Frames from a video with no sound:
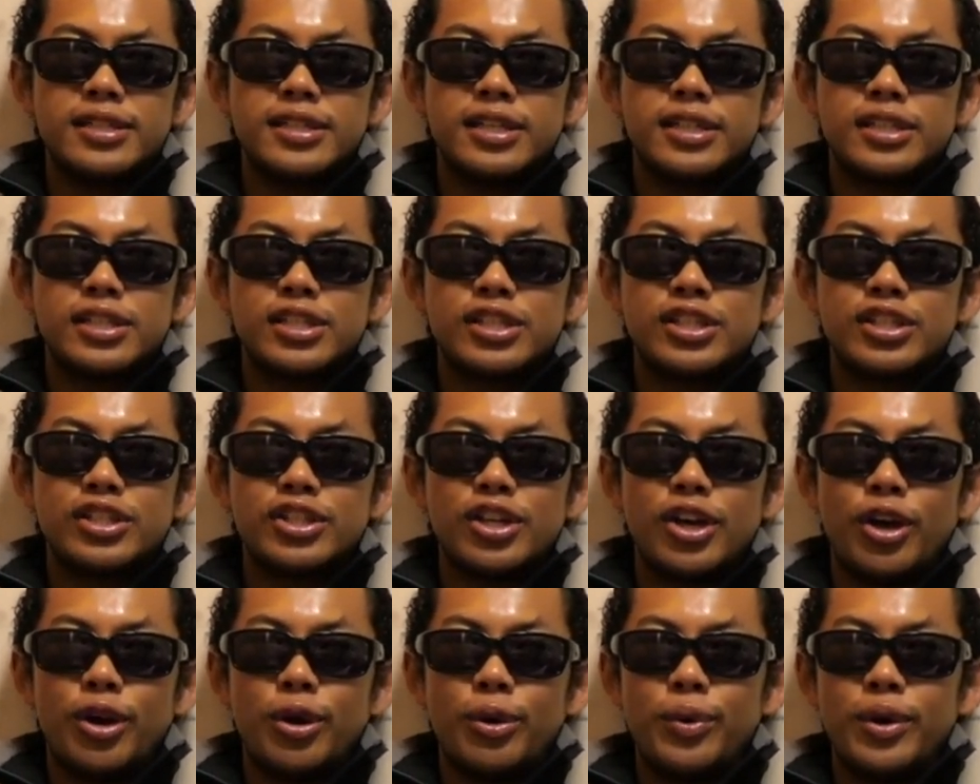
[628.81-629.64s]
It's
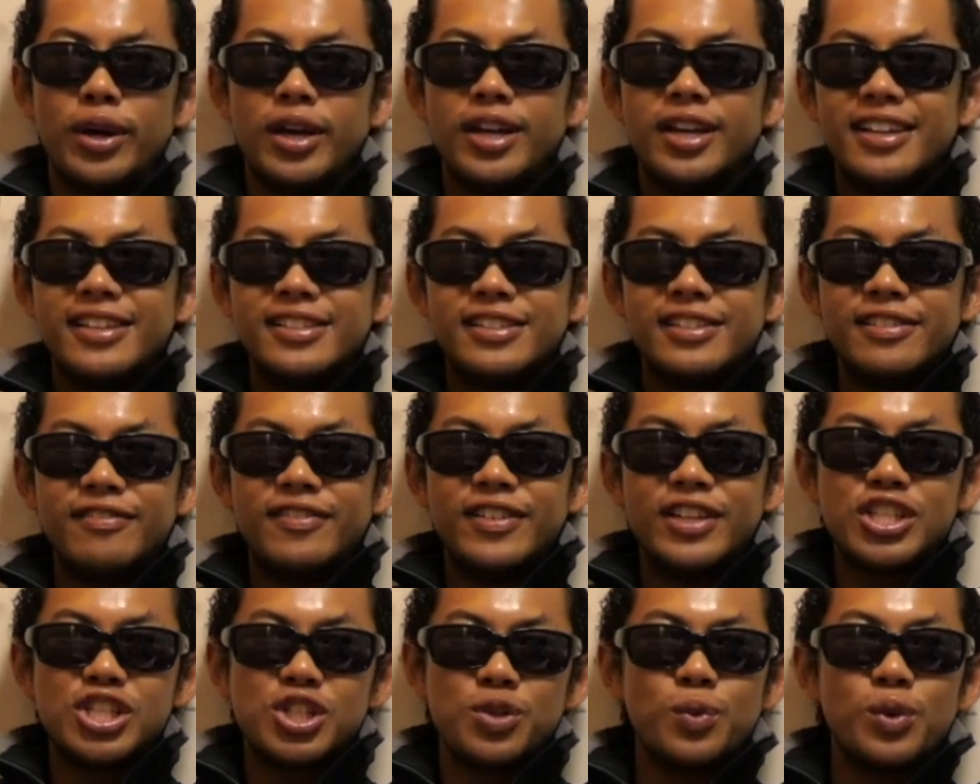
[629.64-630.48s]
so
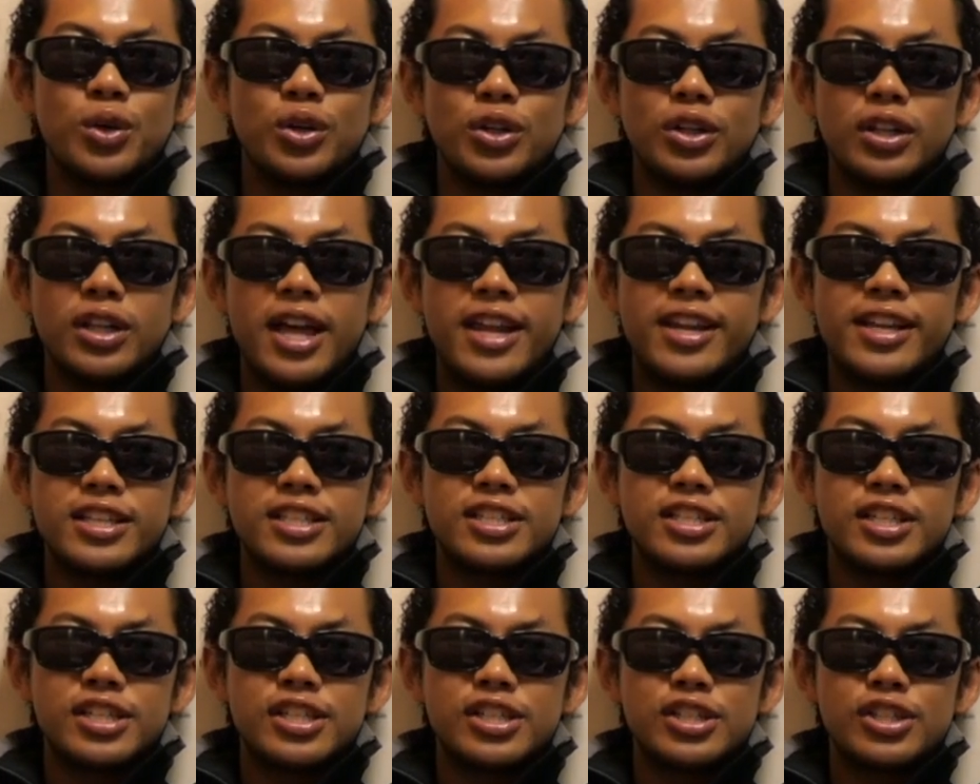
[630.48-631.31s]
individual and it's
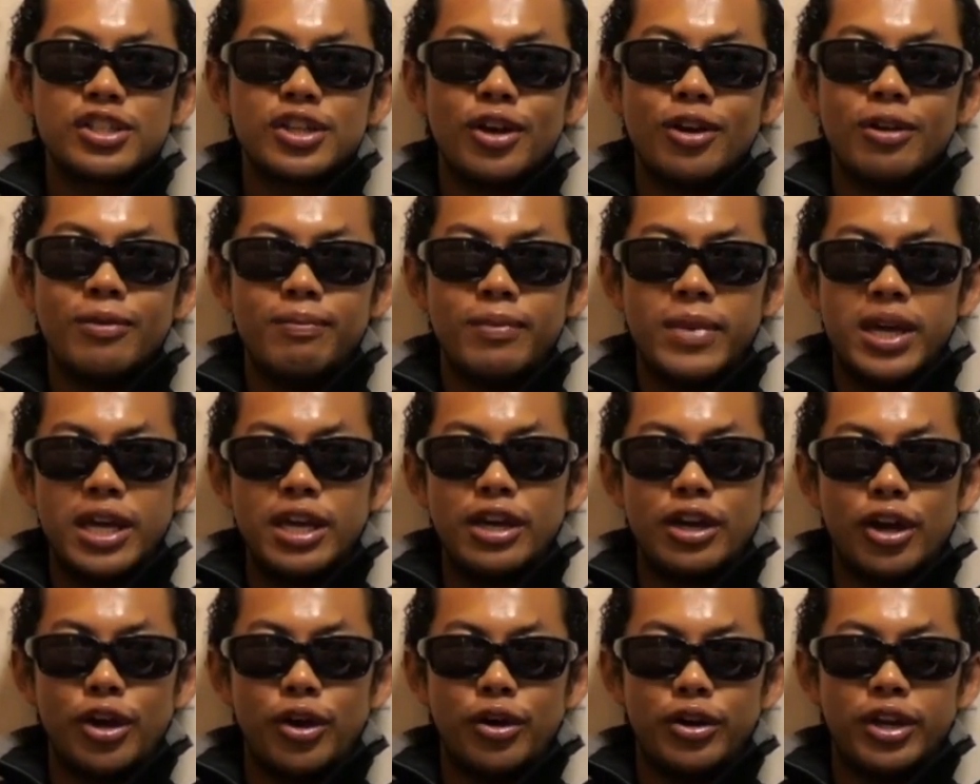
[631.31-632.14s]
just so me
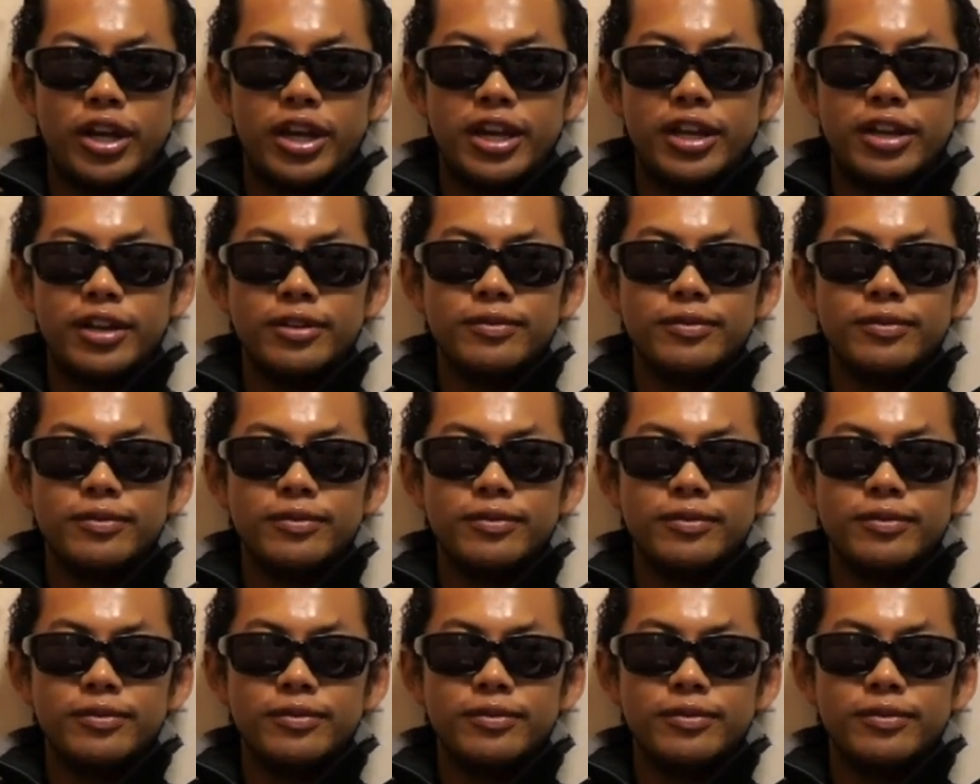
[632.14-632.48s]
coded.